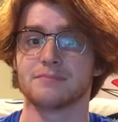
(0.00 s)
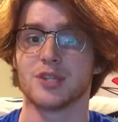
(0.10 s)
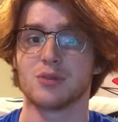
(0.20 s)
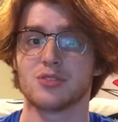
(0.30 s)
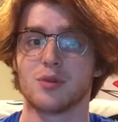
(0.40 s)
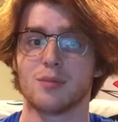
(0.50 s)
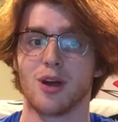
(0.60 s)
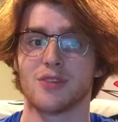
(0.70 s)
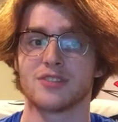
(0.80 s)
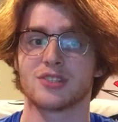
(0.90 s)
those who are
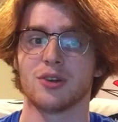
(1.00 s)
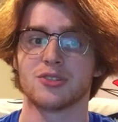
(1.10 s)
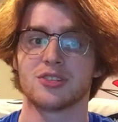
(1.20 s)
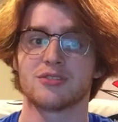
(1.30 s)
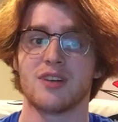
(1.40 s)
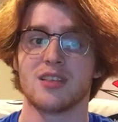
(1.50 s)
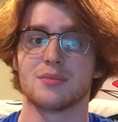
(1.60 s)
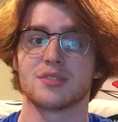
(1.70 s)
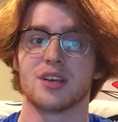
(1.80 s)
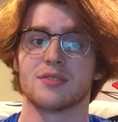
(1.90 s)
part of its culture find
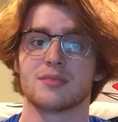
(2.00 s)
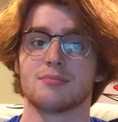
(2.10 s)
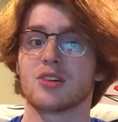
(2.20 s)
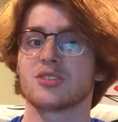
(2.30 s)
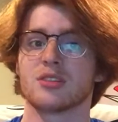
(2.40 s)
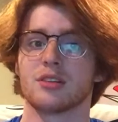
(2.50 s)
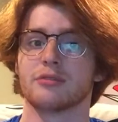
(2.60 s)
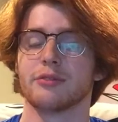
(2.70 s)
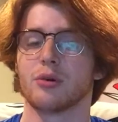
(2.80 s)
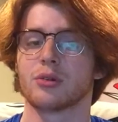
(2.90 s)
themselves immersed in the
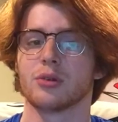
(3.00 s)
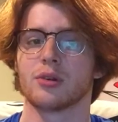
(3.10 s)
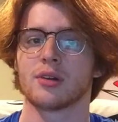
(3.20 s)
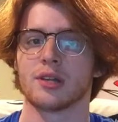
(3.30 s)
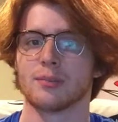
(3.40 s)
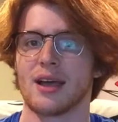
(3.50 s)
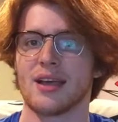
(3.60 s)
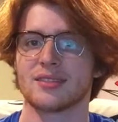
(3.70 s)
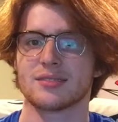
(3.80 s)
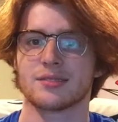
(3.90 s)
folklore and the
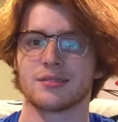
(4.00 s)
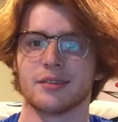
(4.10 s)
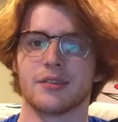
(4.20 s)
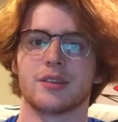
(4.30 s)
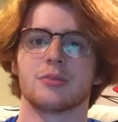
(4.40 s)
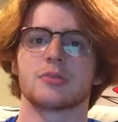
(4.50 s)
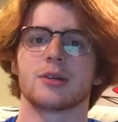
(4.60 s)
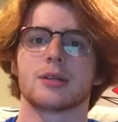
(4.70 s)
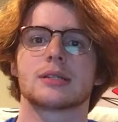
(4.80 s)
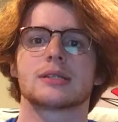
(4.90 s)
past of the
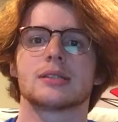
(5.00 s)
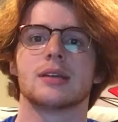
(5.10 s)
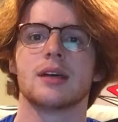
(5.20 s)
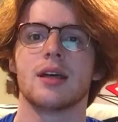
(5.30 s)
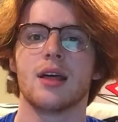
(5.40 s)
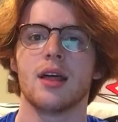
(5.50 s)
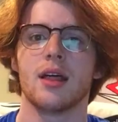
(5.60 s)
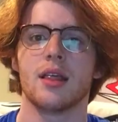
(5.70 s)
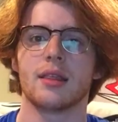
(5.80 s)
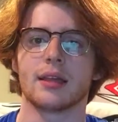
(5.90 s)
Ozarks.
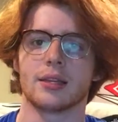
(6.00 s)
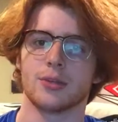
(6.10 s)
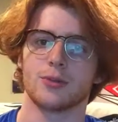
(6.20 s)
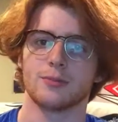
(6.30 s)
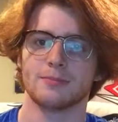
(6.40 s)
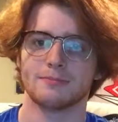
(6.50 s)
Thank you.